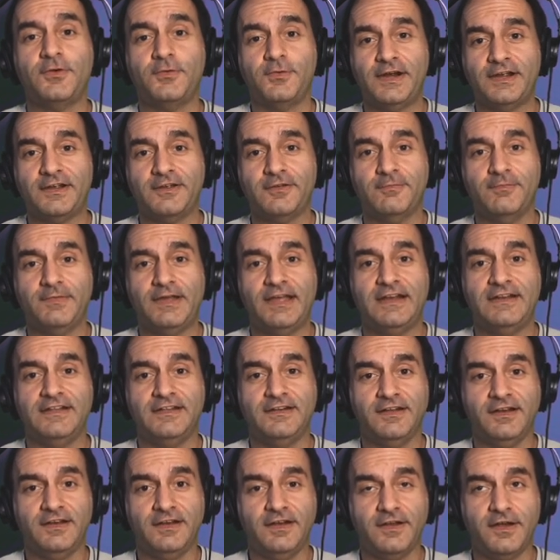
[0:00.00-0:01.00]
recommend it
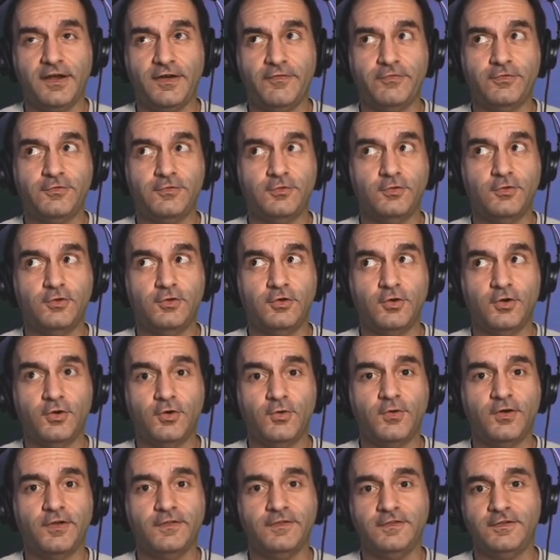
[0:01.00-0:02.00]
enough to
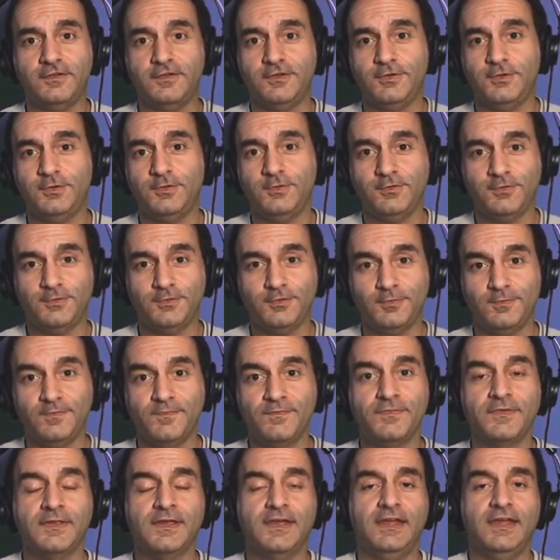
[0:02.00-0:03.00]
go onto YouTube
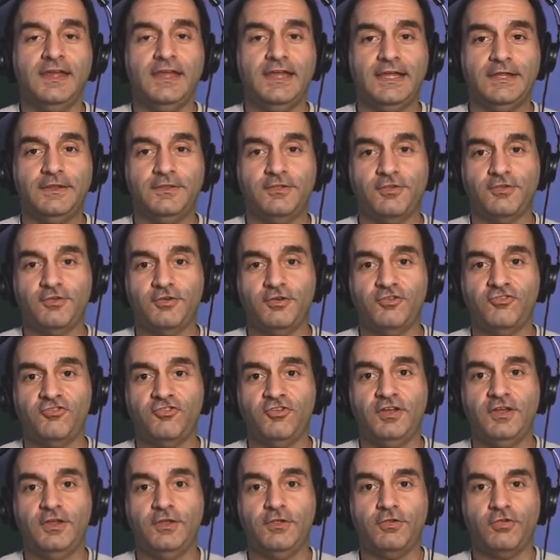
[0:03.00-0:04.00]
and search
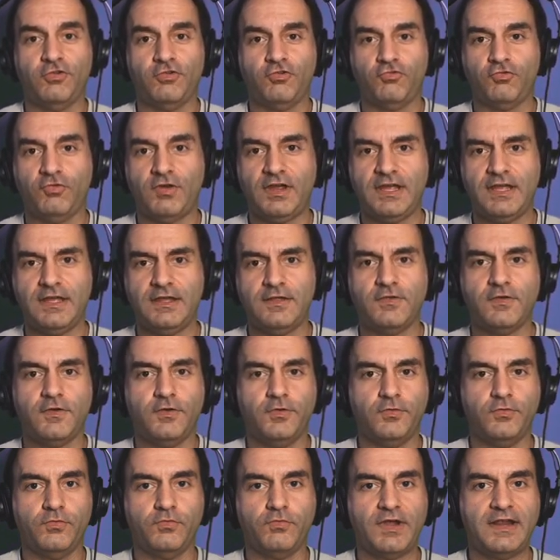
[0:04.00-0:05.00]
Stray's
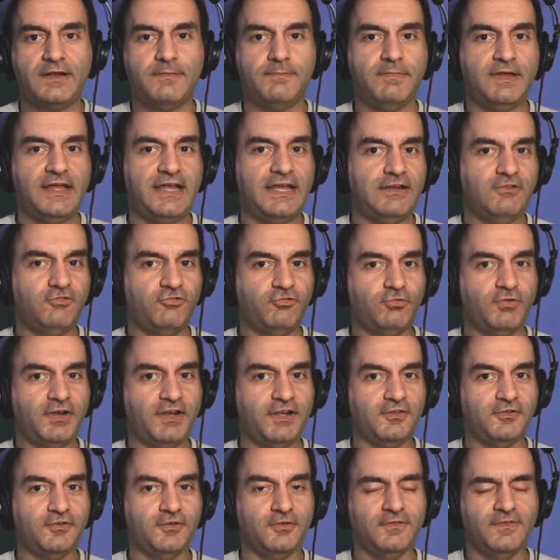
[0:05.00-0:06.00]
Red Band
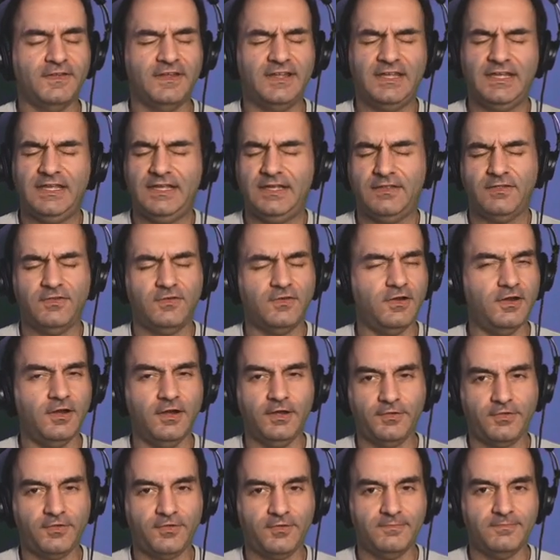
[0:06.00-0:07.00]
trailer. It's
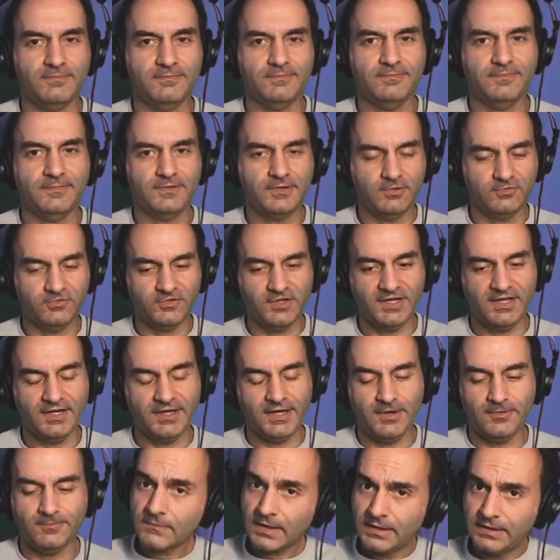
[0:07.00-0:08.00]
awesome. Go check it
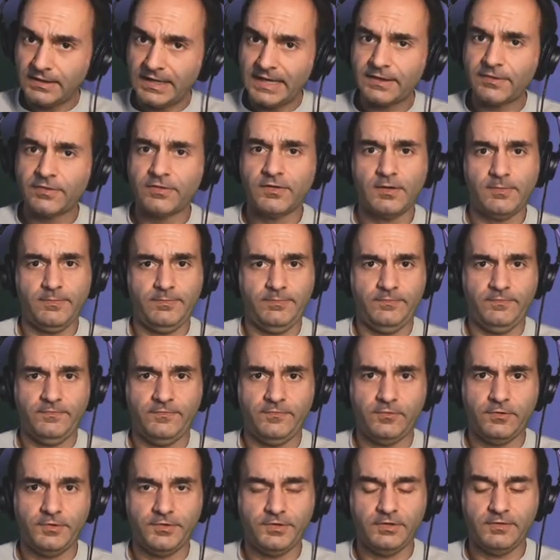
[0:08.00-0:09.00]
out. Next up
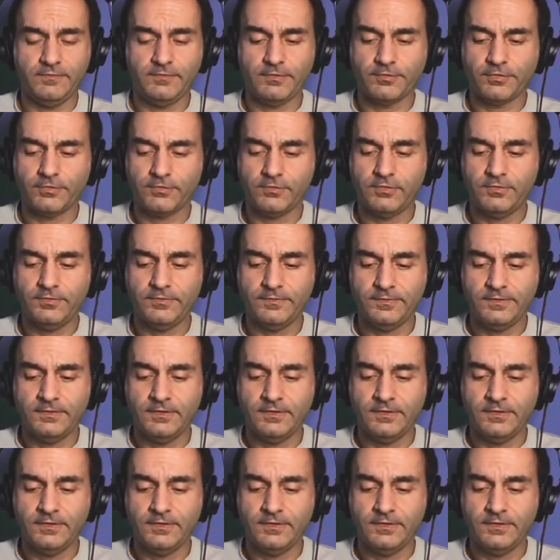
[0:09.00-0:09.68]
for Universal,